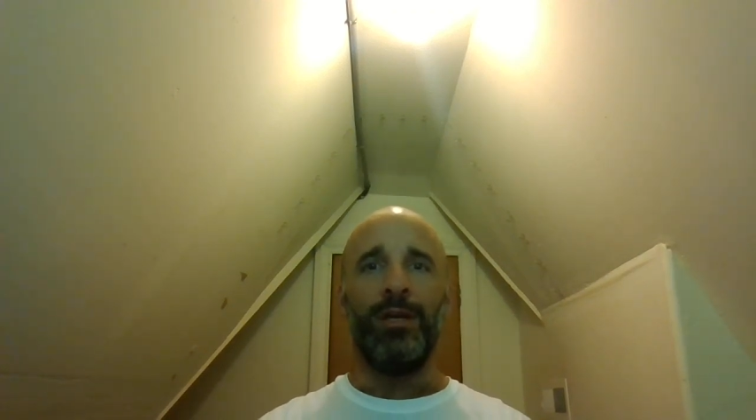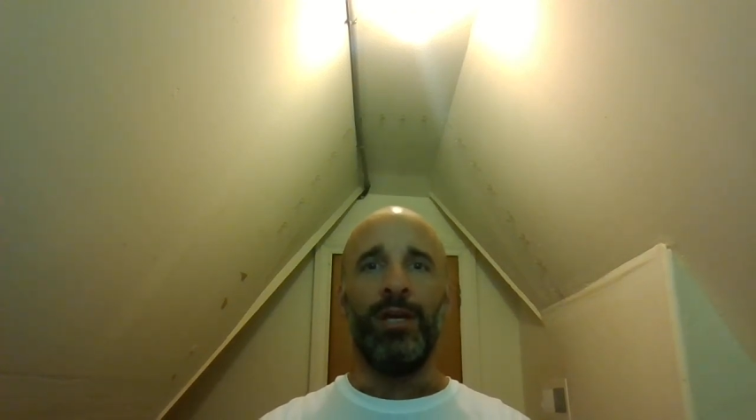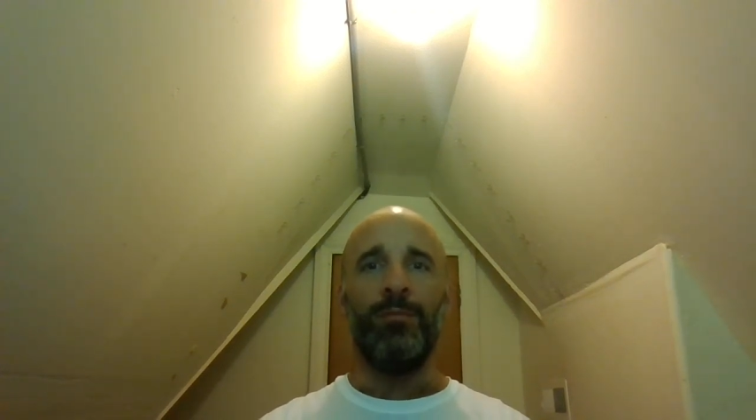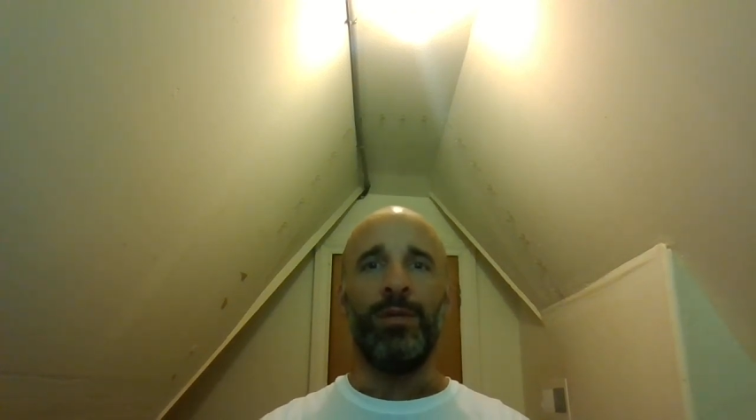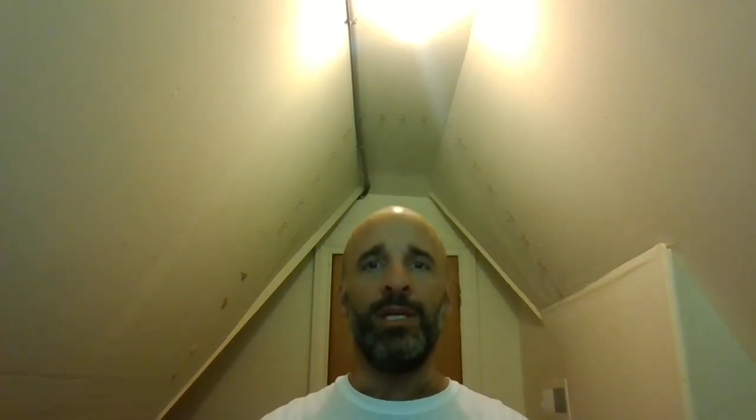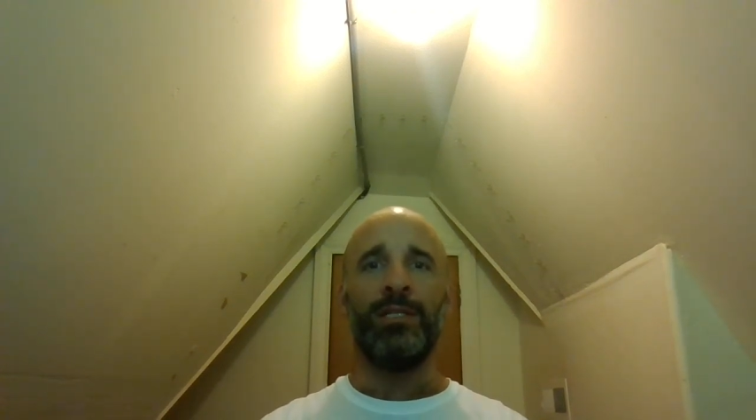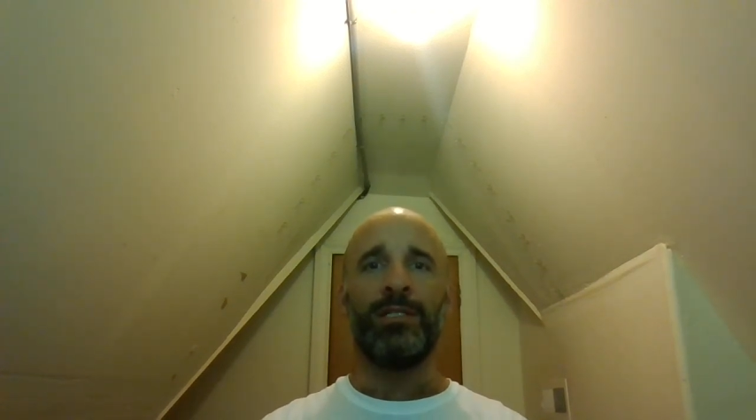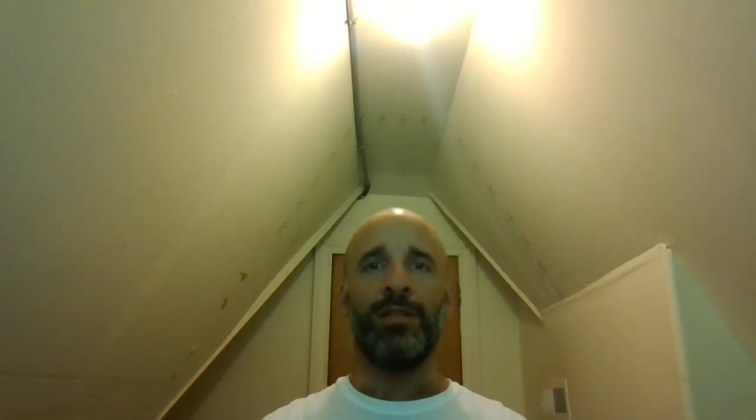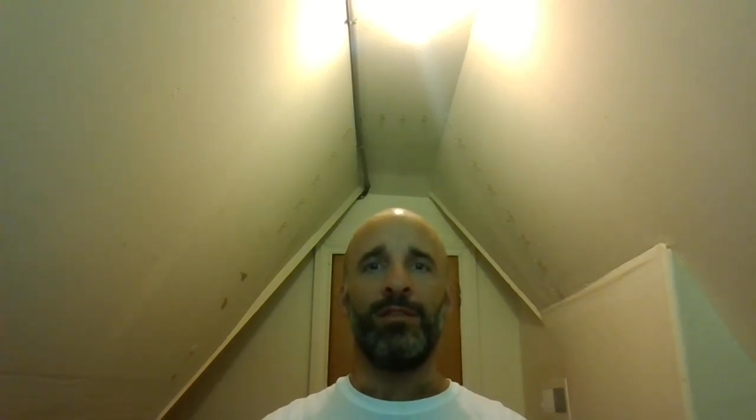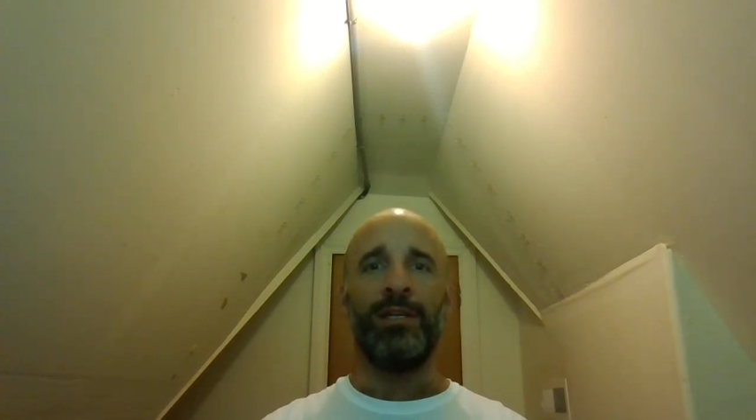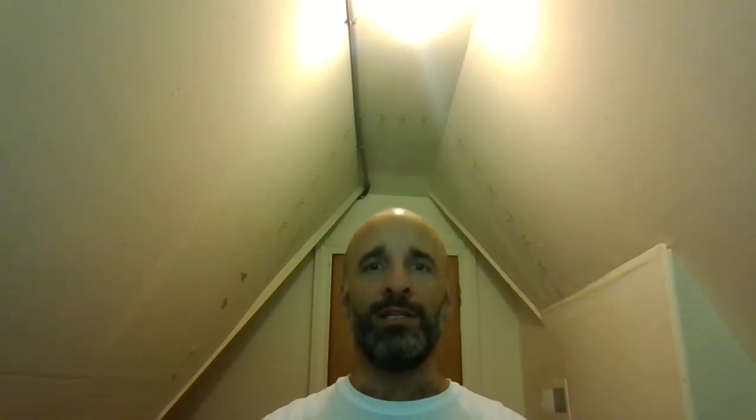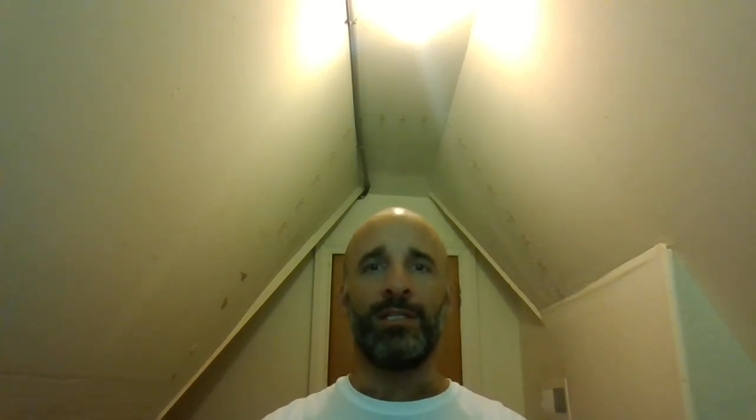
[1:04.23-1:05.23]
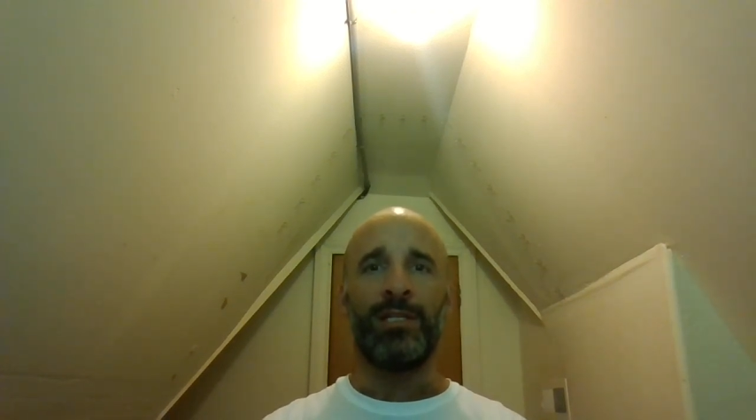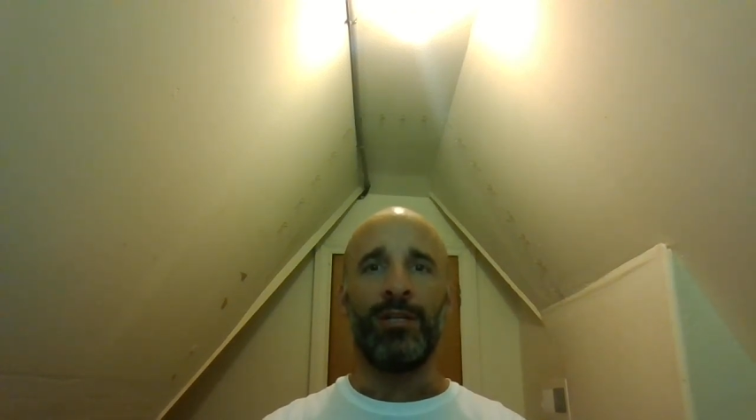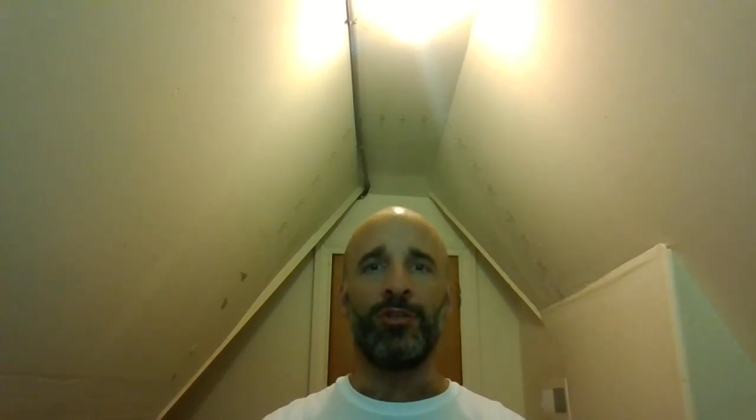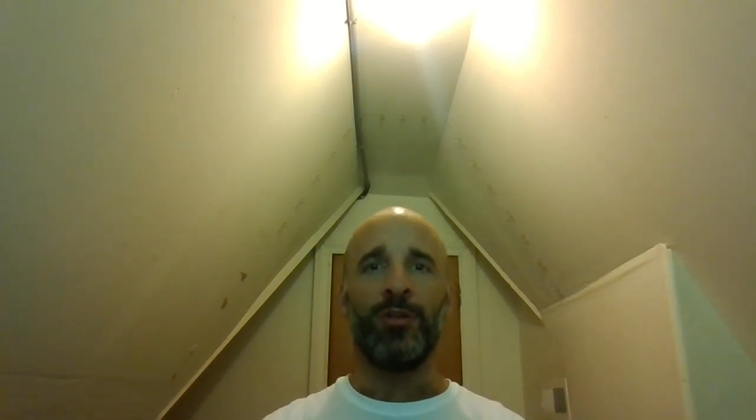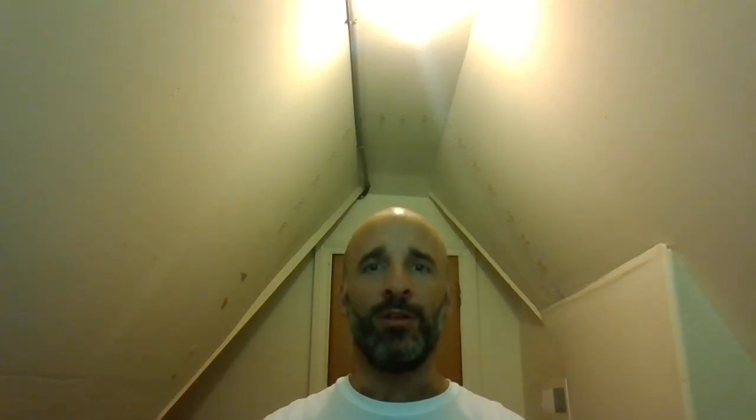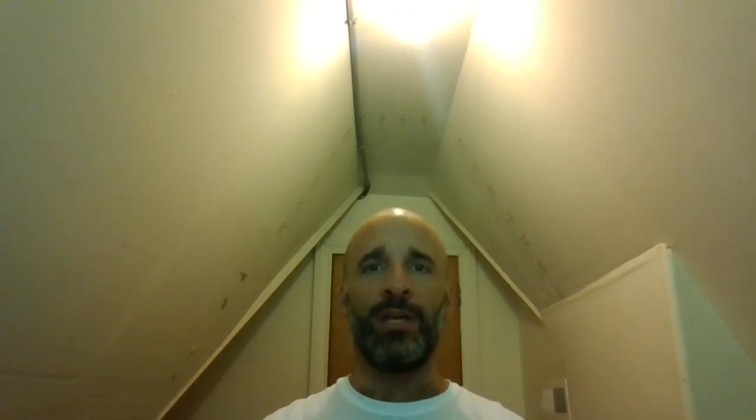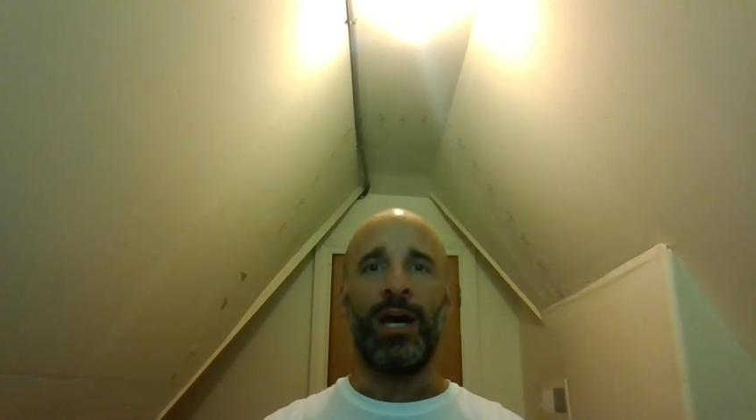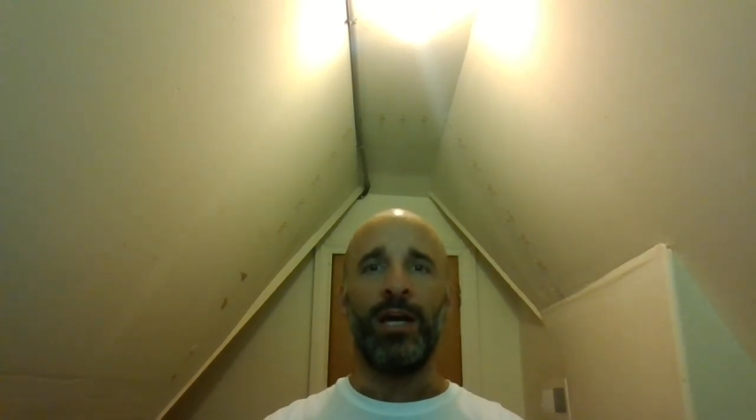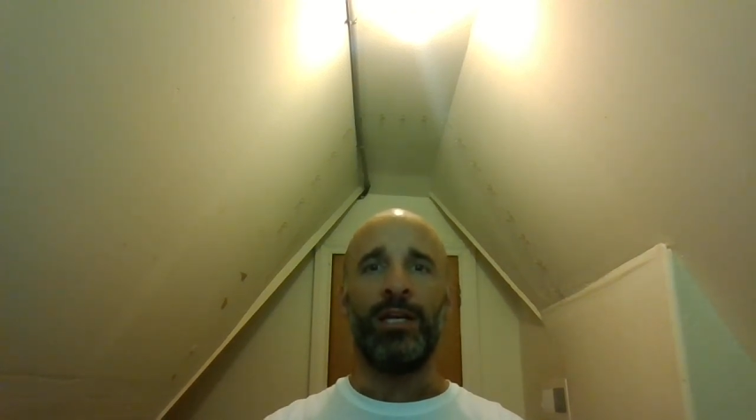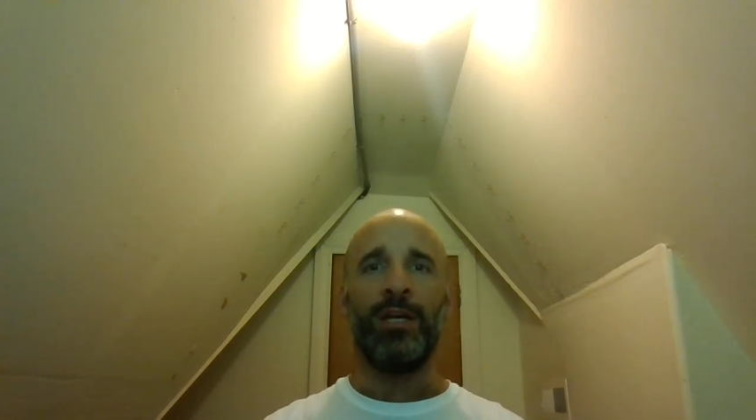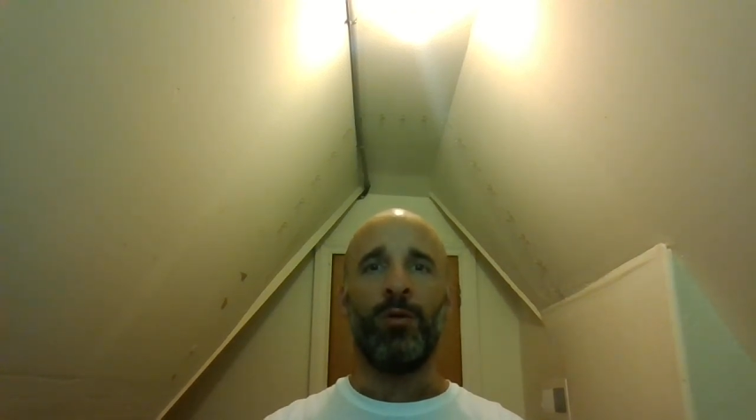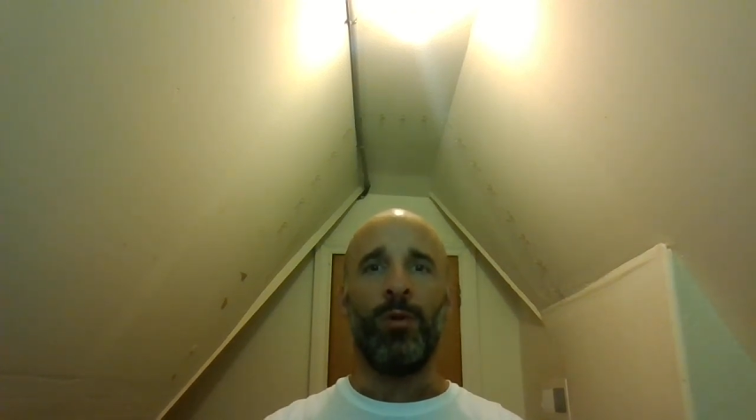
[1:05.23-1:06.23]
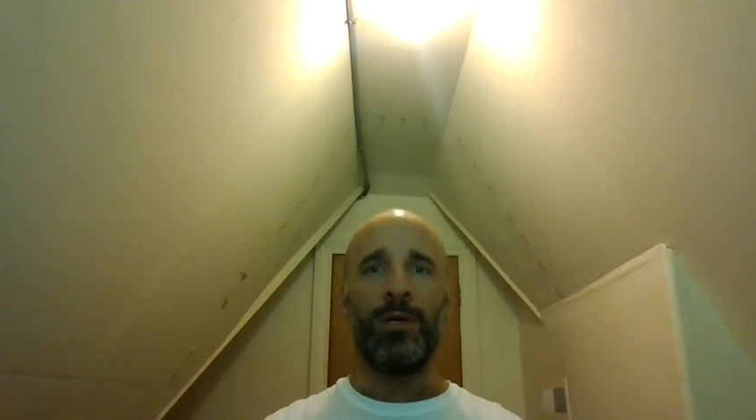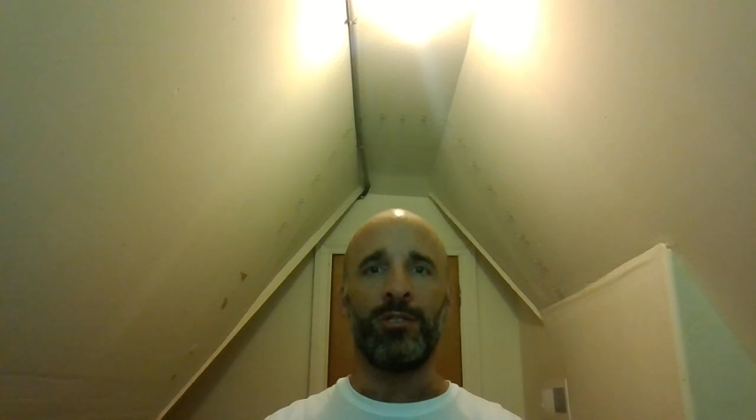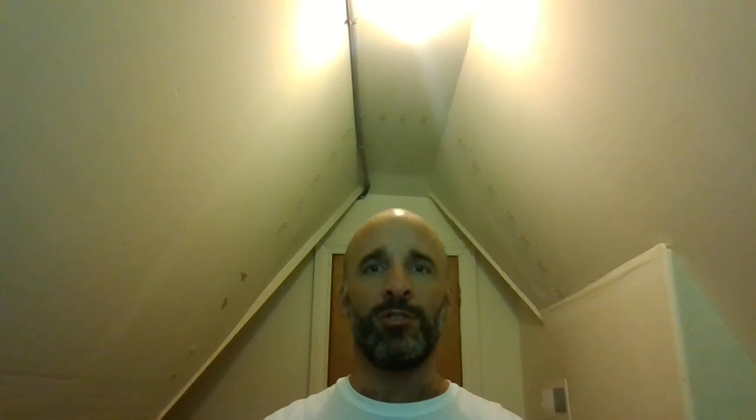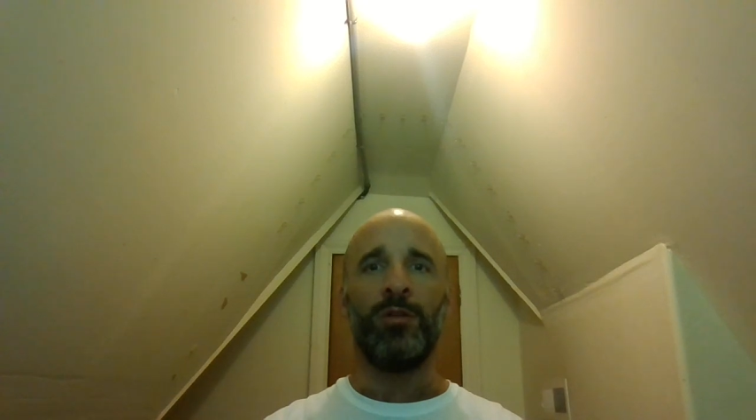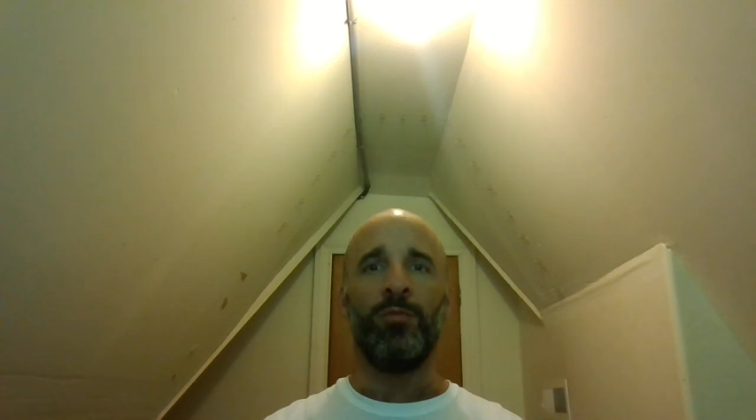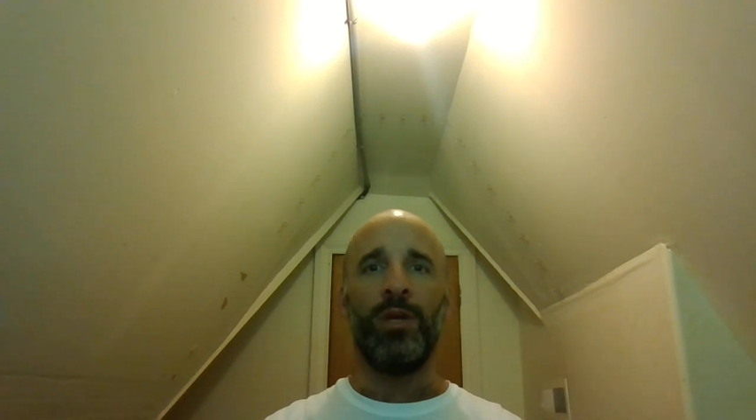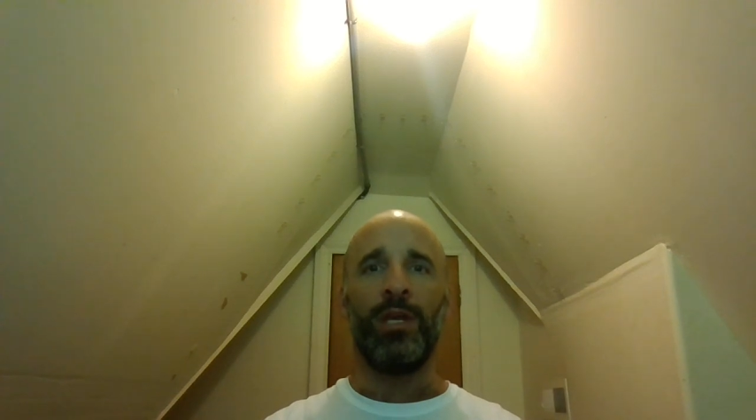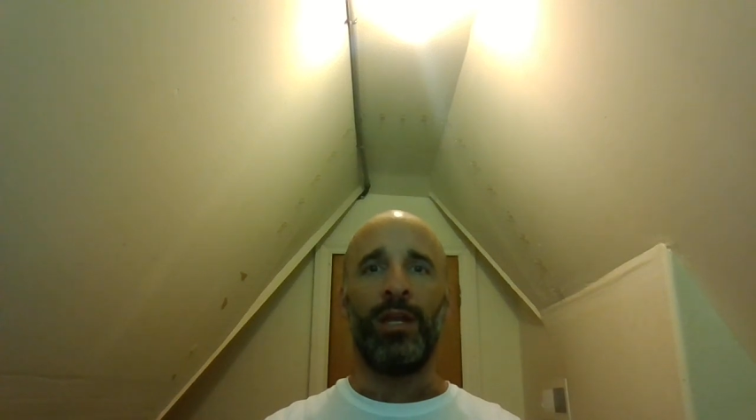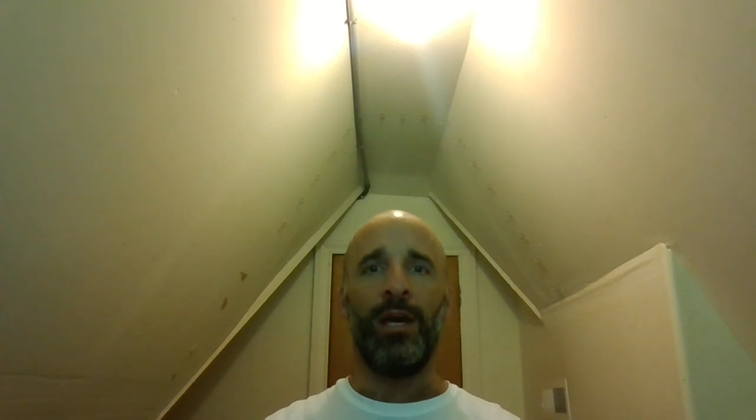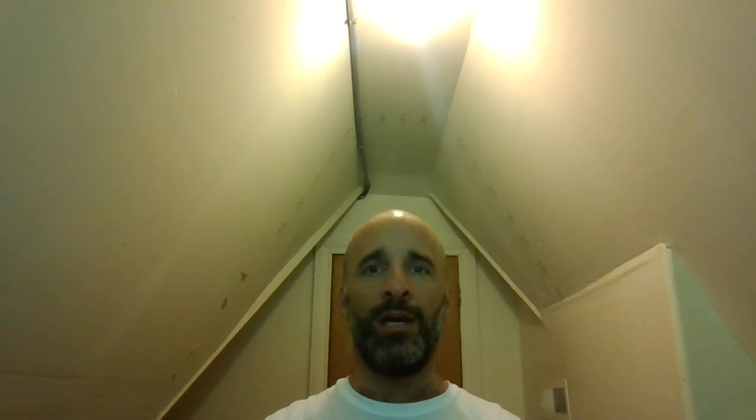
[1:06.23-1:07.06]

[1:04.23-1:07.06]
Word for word: It means that the essential guiding question we can